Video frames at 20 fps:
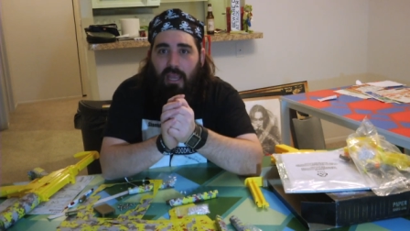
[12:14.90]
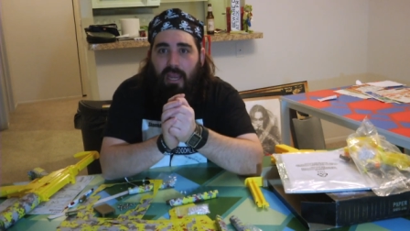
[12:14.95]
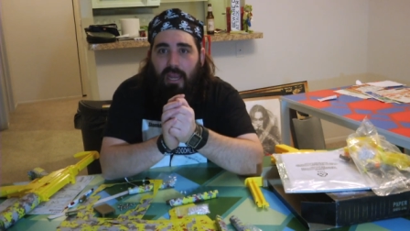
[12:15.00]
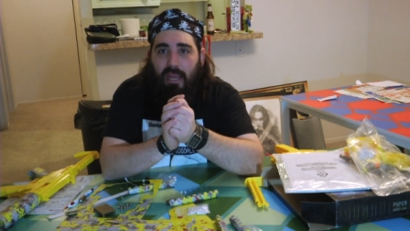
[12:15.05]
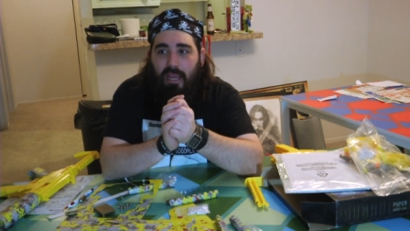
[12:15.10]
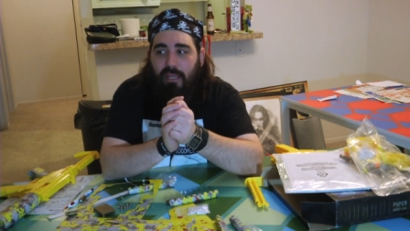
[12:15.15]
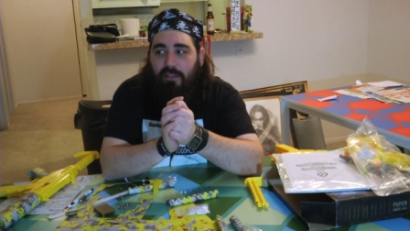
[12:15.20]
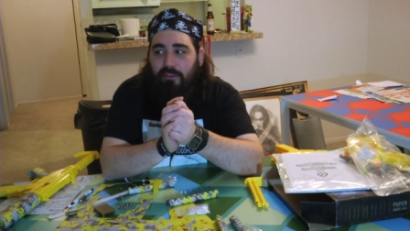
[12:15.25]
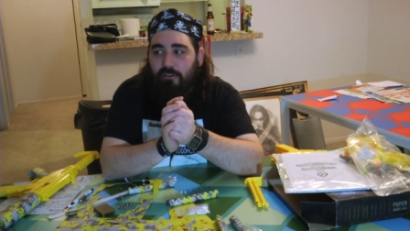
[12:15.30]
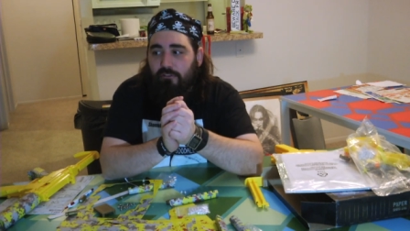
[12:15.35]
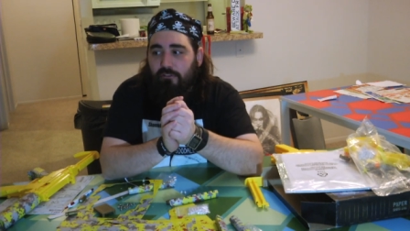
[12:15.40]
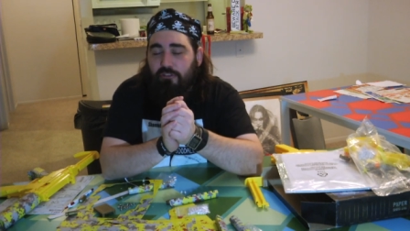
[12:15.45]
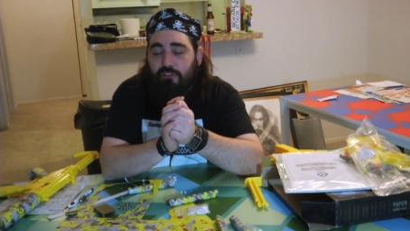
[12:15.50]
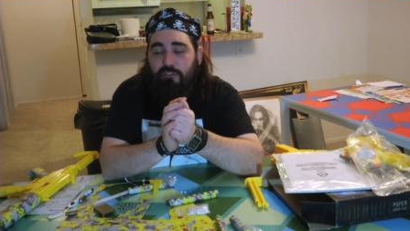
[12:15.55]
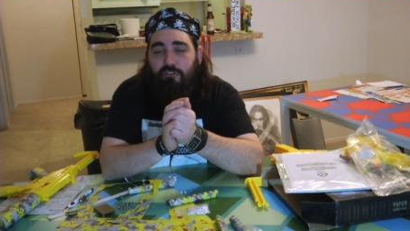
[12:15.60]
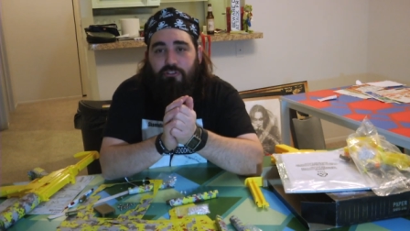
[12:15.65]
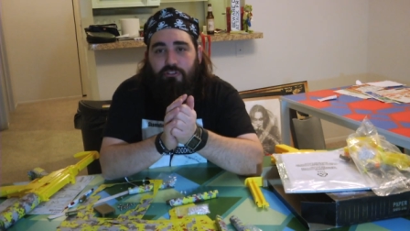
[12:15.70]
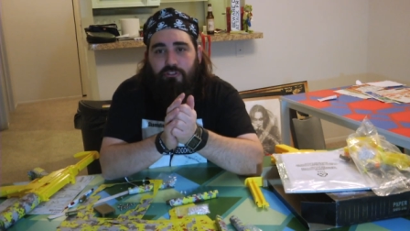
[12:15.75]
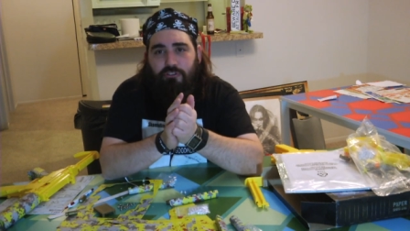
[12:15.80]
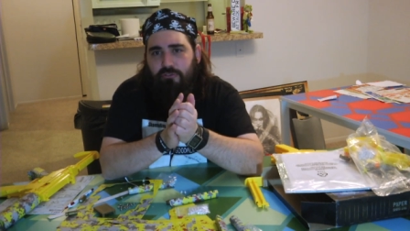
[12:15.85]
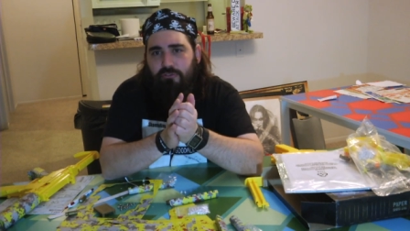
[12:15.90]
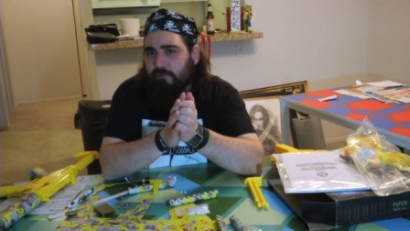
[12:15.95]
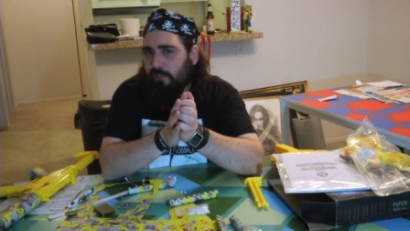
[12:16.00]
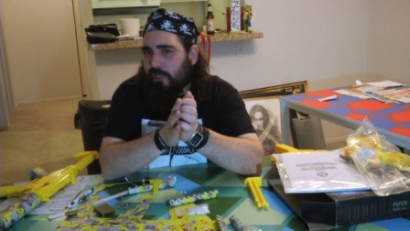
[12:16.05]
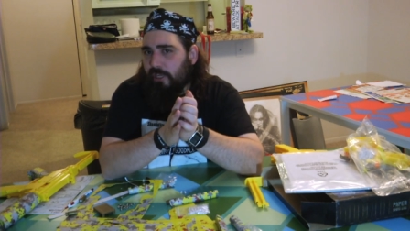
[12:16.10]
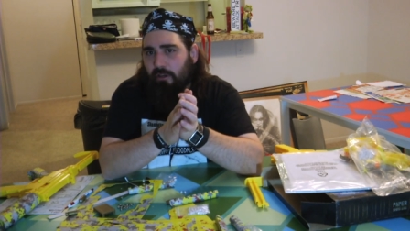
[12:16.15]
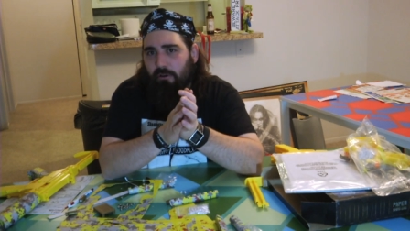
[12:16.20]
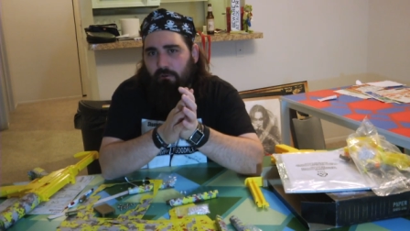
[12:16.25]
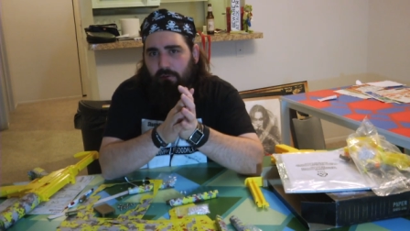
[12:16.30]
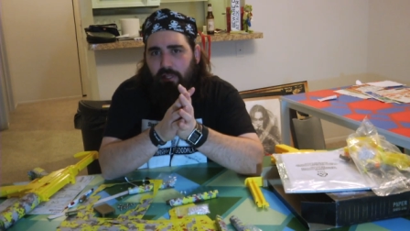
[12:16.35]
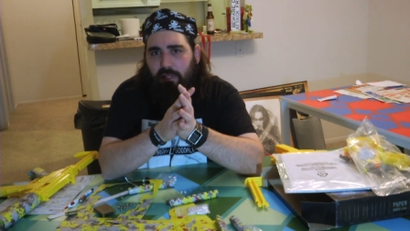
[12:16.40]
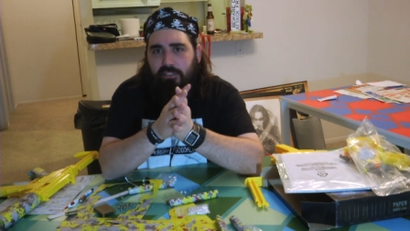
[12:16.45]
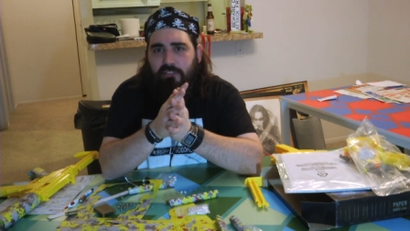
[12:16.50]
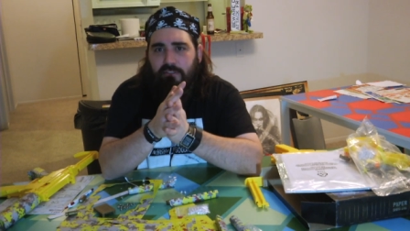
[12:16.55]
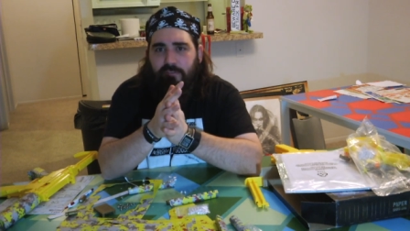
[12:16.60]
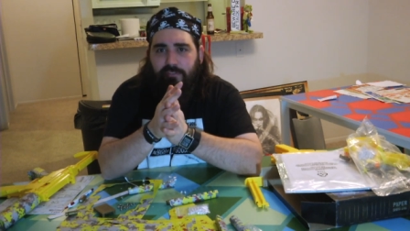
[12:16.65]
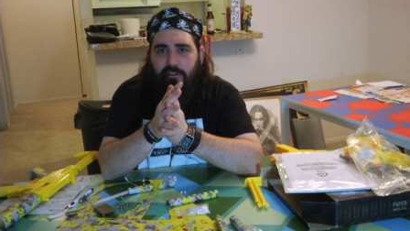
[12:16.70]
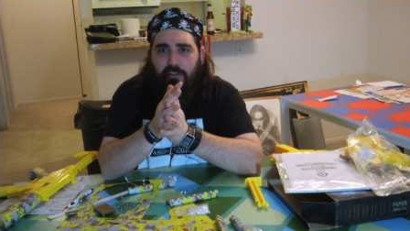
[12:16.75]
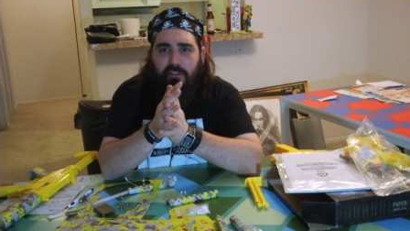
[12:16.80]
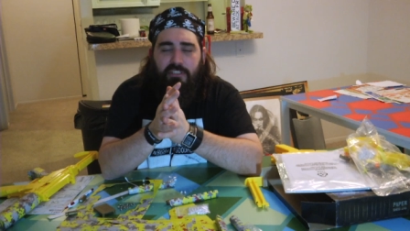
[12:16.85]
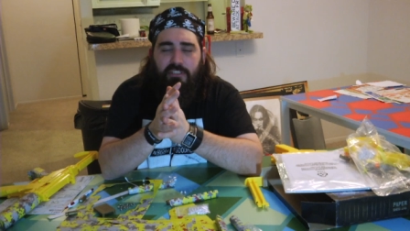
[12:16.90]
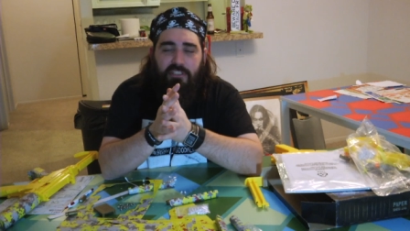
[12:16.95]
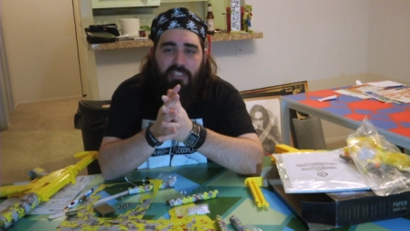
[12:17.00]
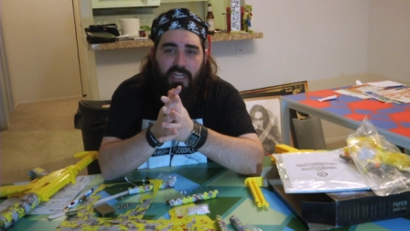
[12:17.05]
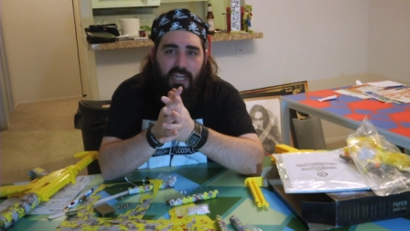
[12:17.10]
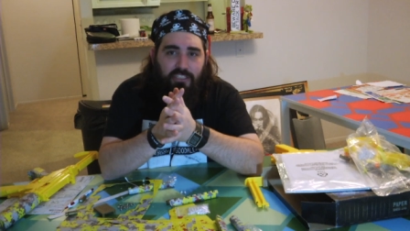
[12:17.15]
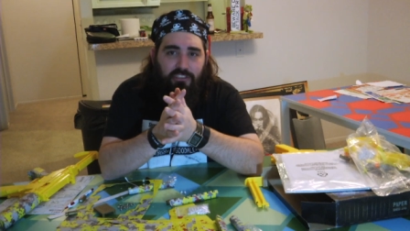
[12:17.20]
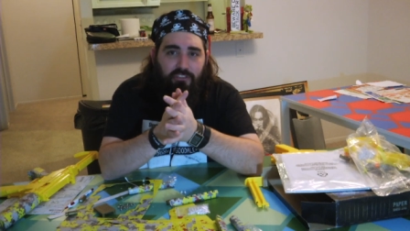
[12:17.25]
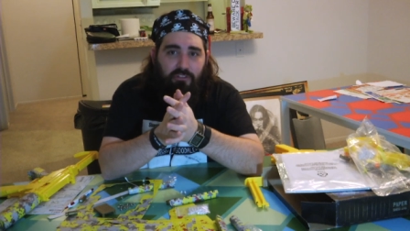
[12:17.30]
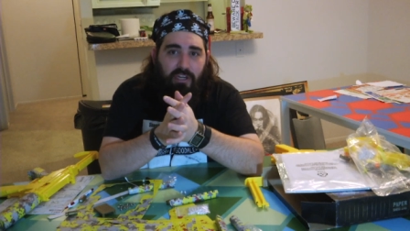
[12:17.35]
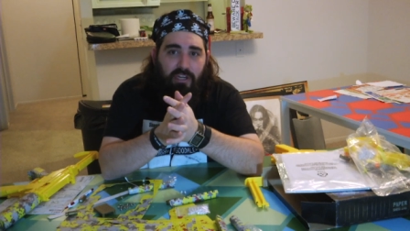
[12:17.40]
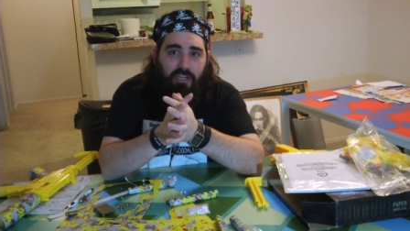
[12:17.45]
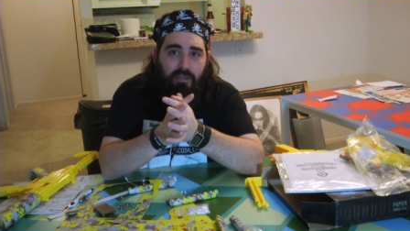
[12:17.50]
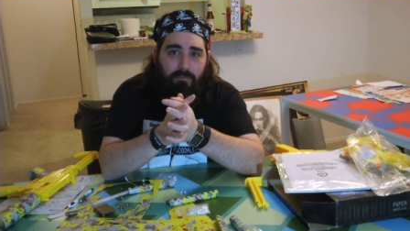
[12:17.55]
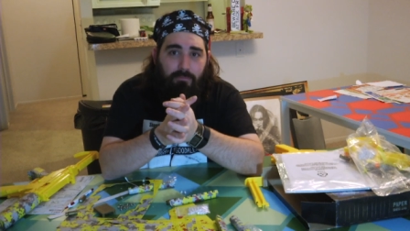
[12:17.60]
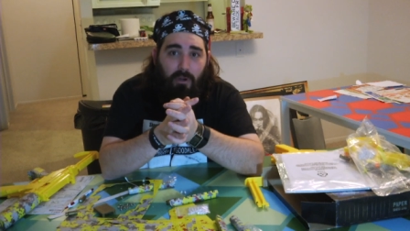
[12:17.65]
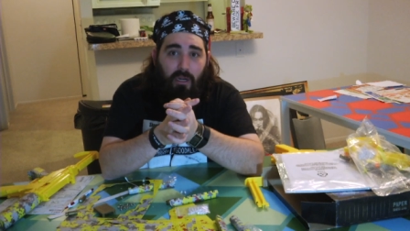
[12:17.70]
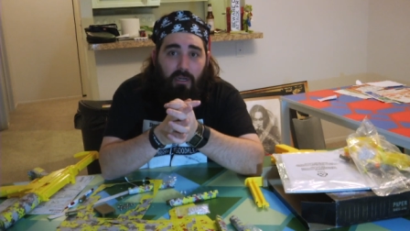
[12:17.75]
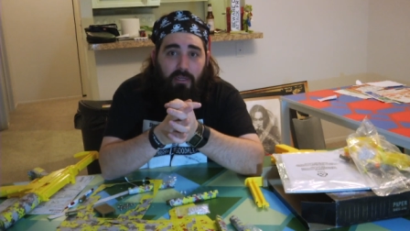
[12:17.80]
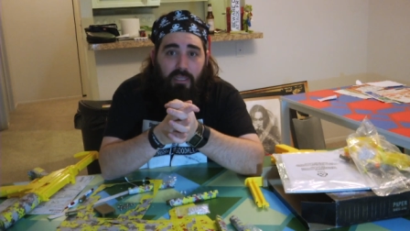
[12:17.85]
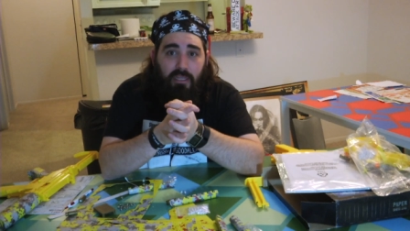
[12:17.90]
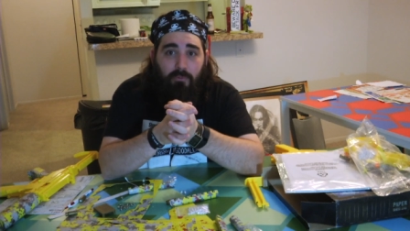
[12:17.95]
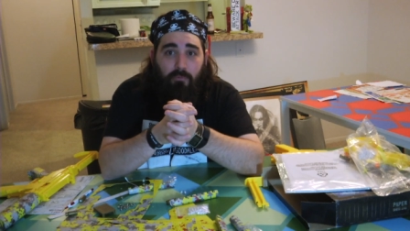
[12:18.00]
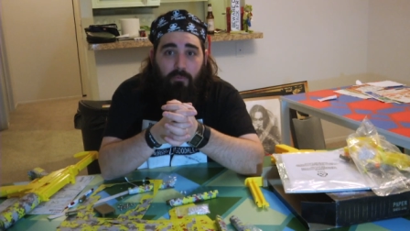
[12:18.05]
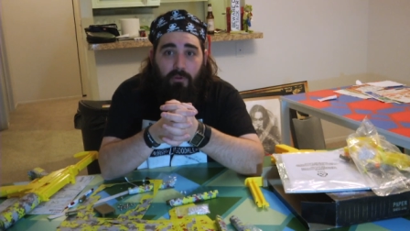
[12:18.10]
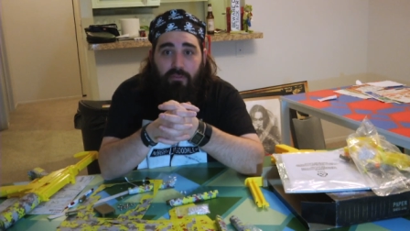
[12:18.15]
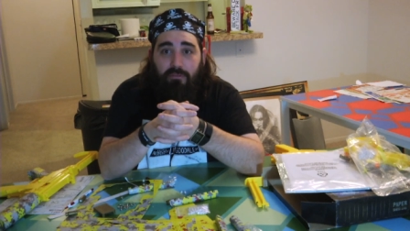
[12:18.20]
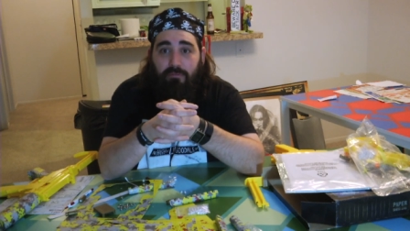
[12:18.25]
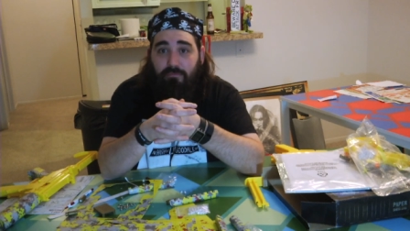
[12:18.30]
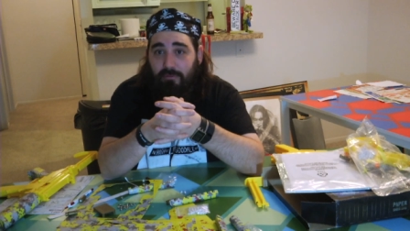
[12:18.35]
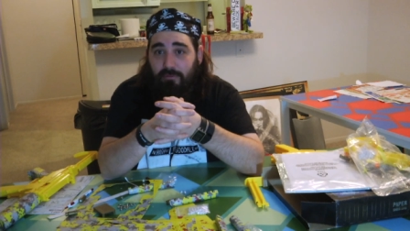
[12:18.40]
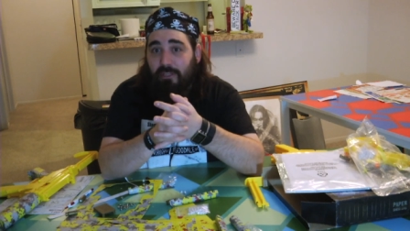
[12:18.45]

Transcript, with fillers: and they're so you know, it's a very saturated market with,